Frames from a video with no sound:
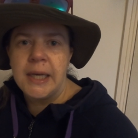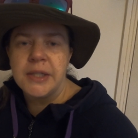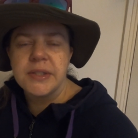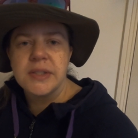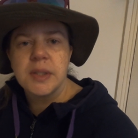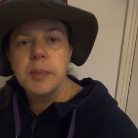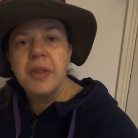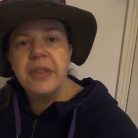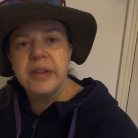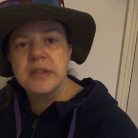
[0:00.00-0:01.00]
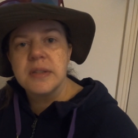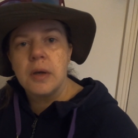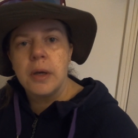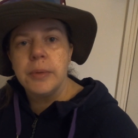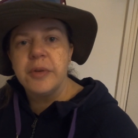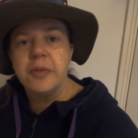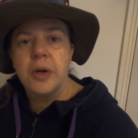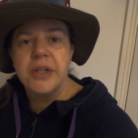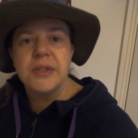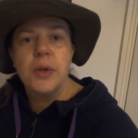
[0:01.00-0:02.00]
at some of the things that I would
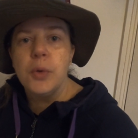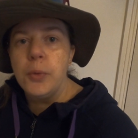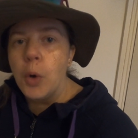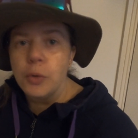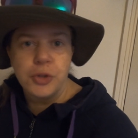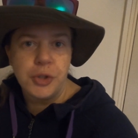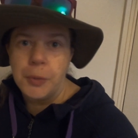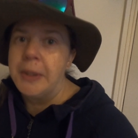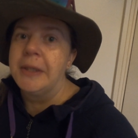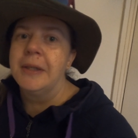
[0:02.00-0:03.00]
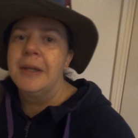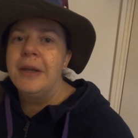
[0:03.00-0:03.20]
advise not doing.